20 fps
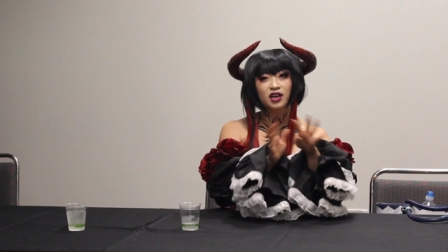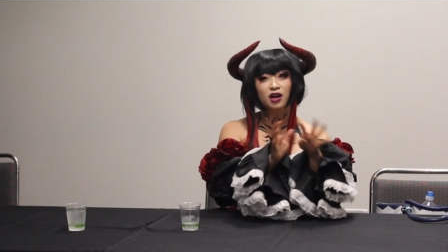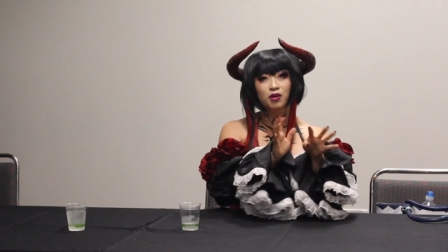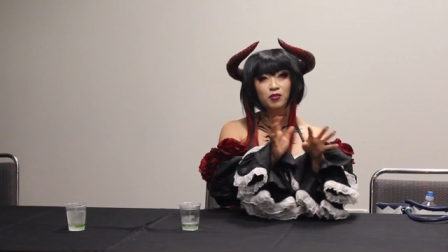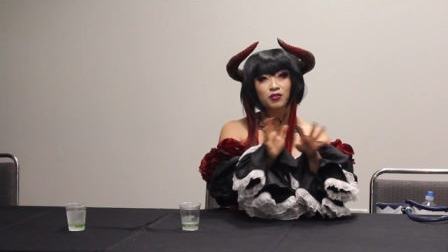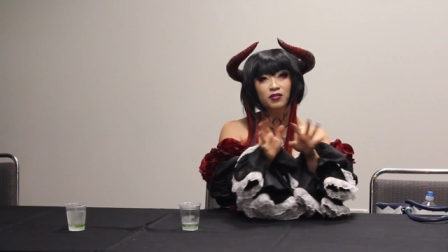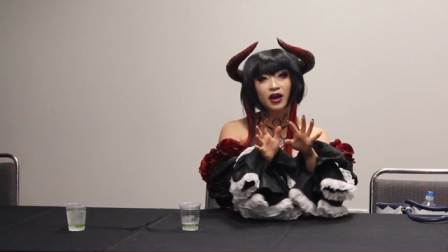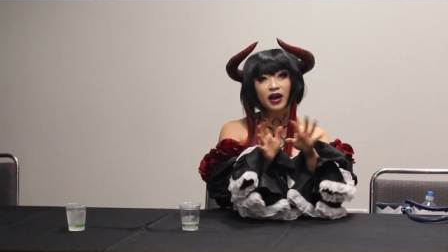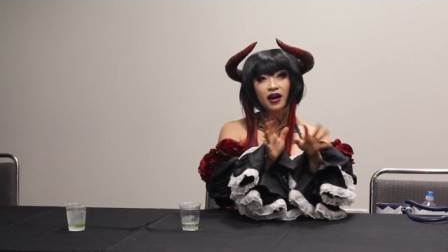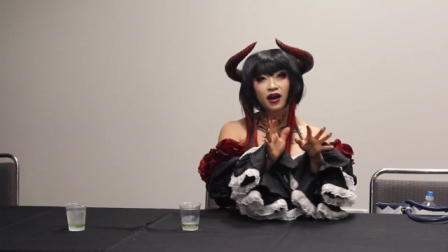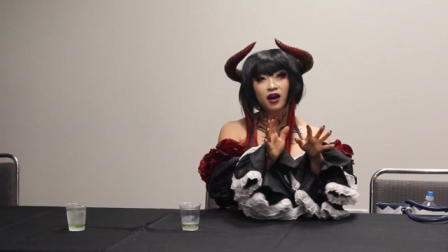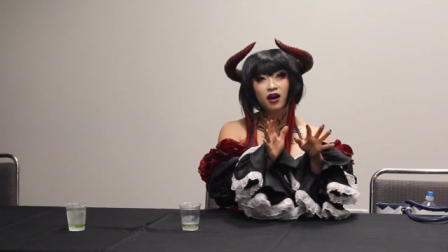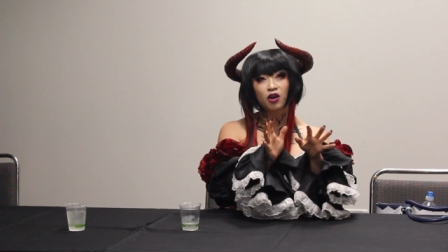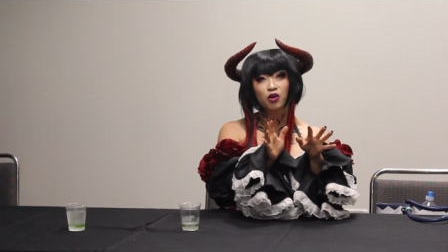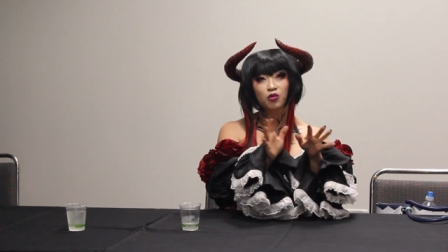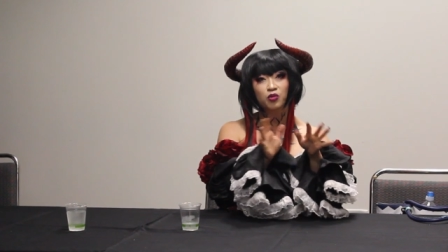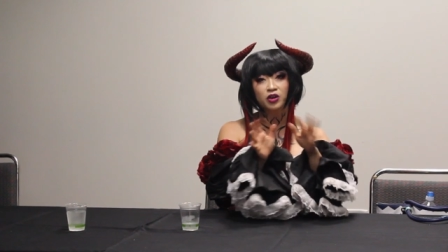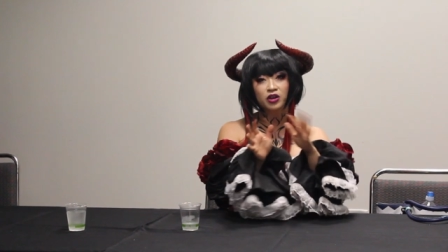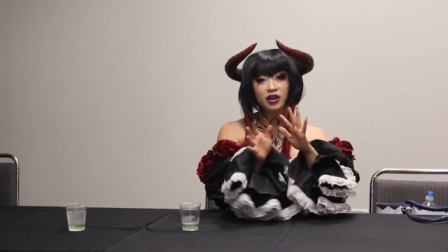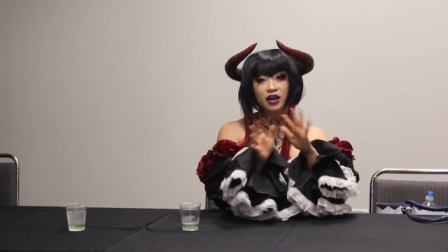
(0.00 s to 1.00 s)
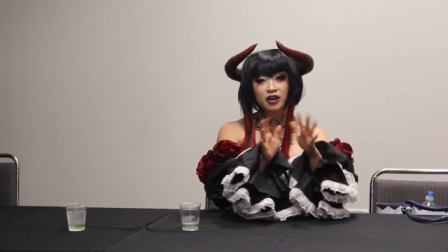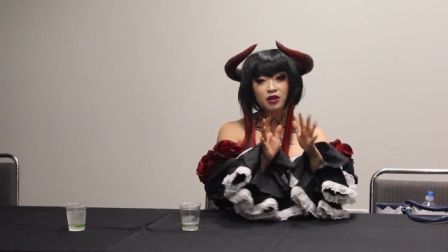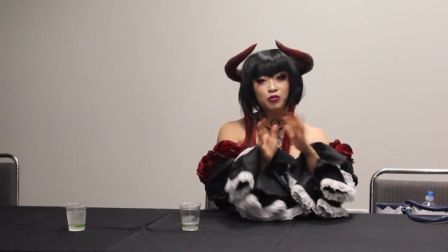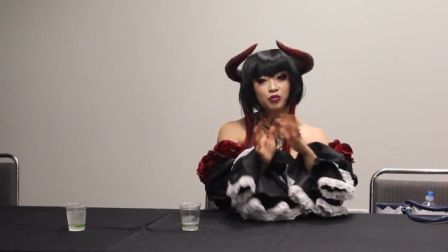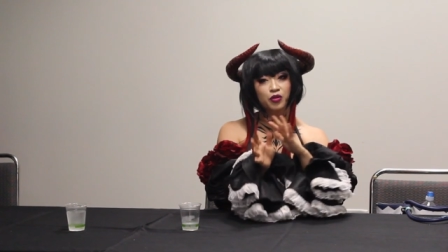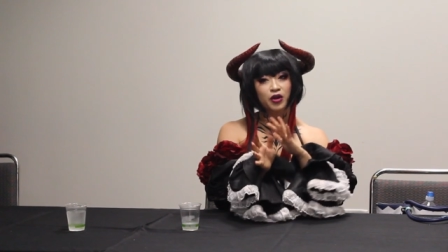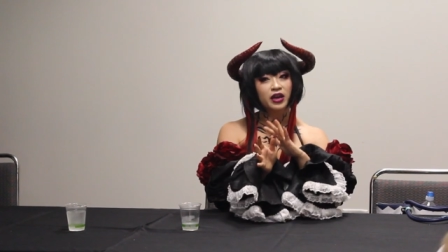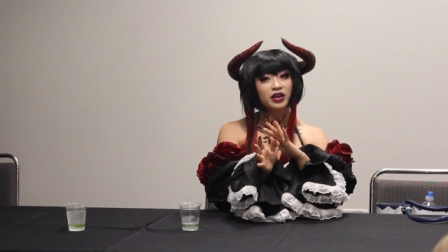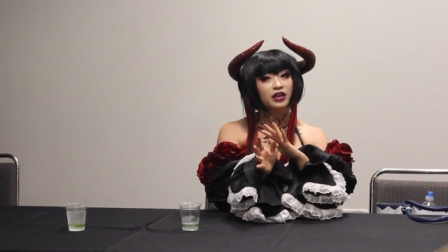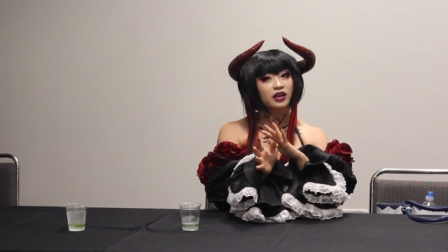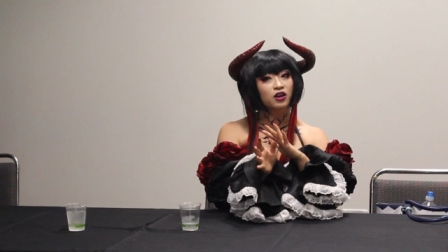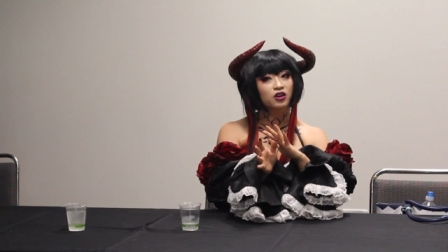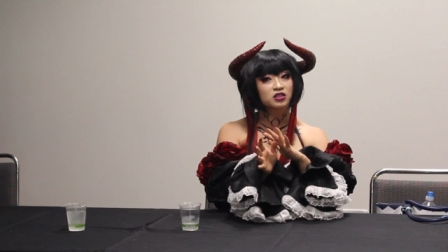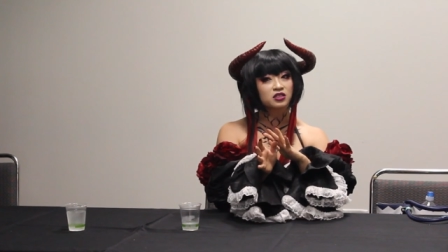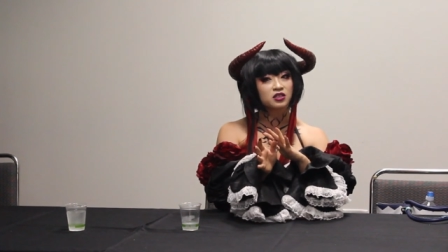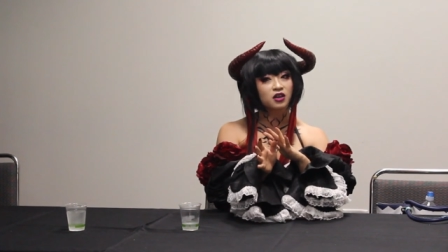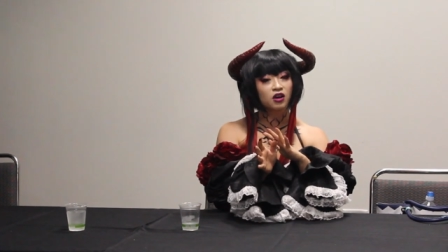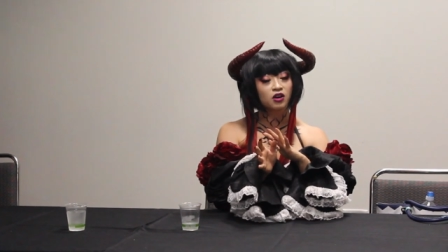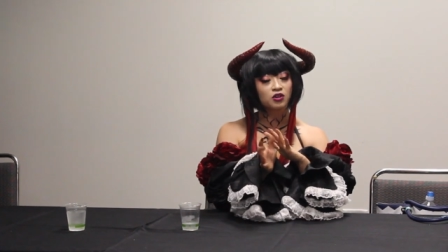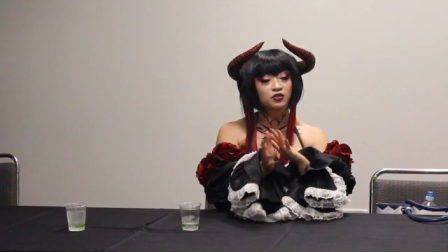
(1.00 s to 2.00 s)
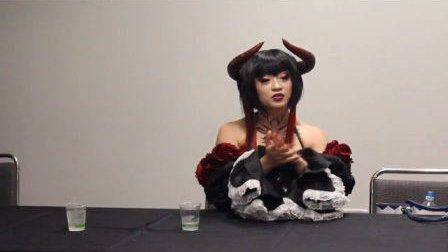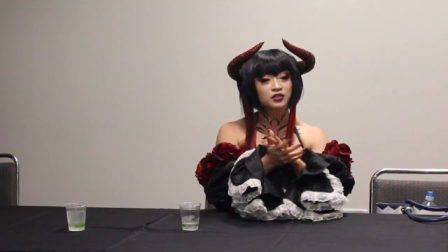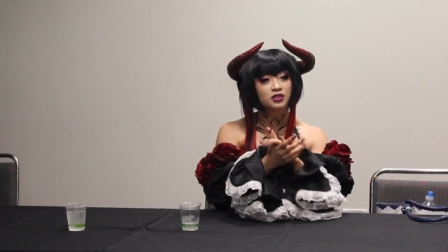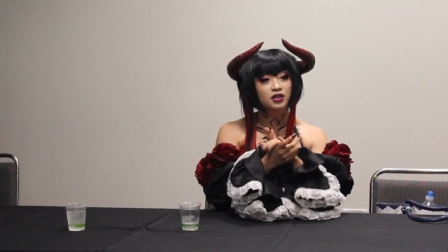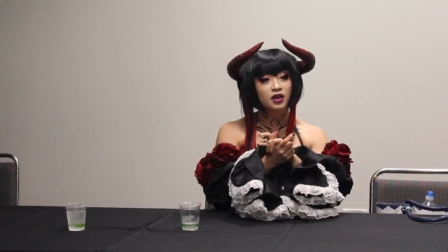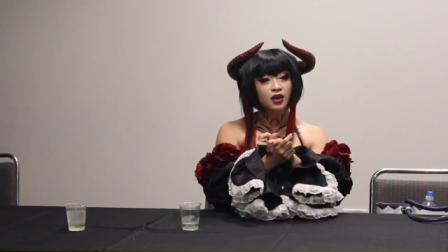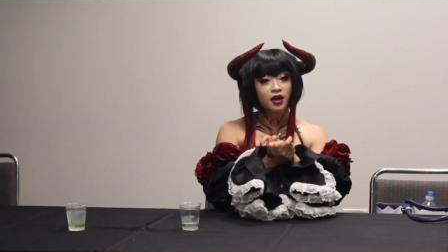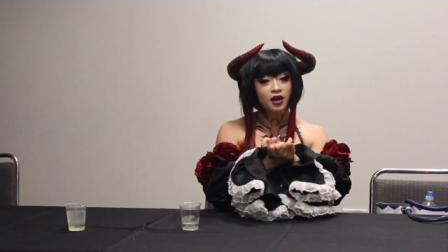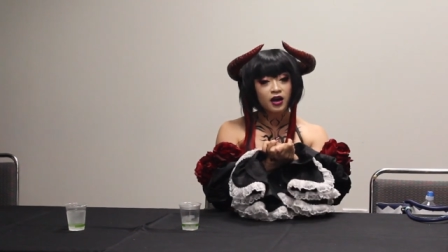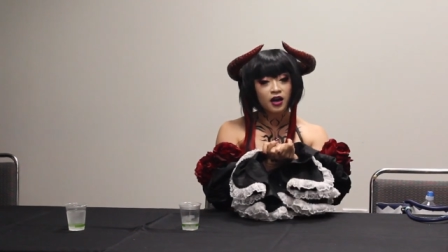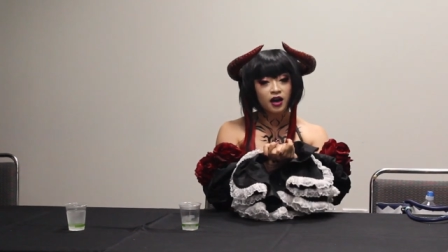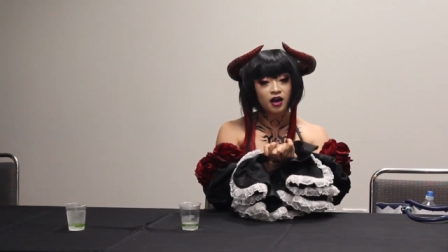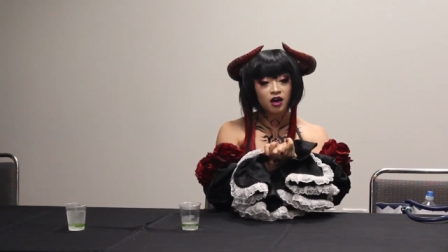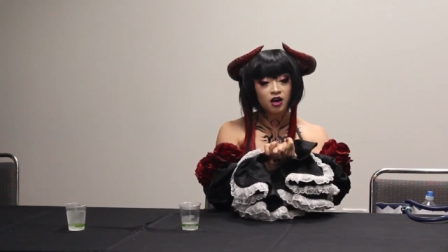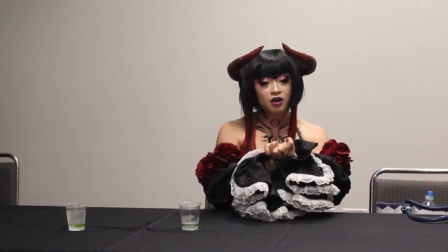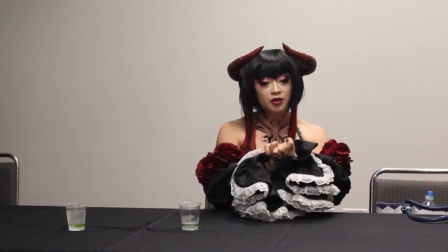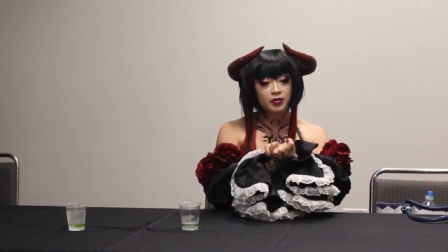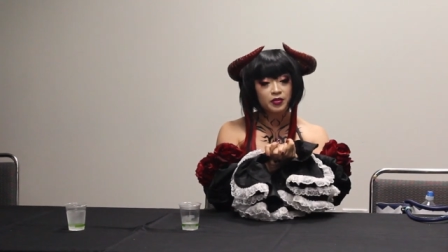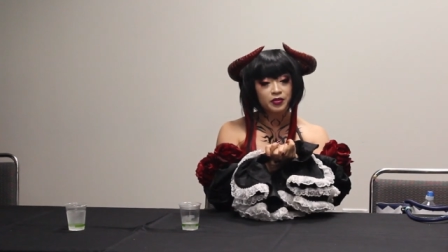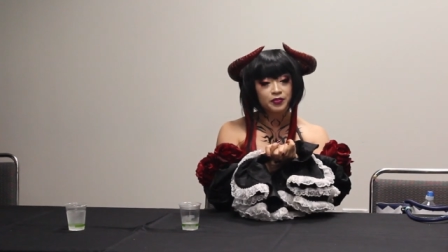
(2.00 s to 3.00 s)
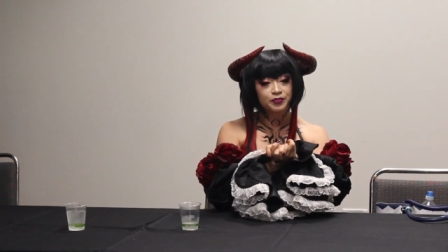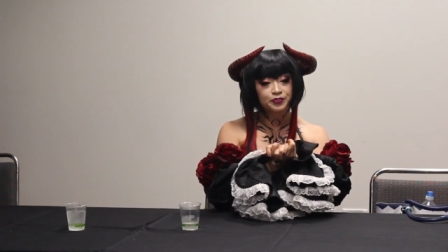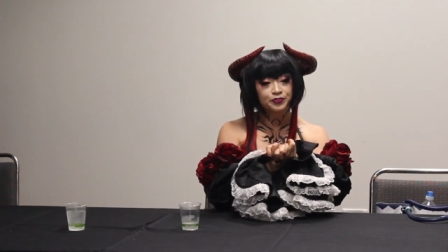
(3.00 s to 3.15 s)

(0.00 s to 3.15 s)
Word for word: somehow we're kind of branding ourselves. Um,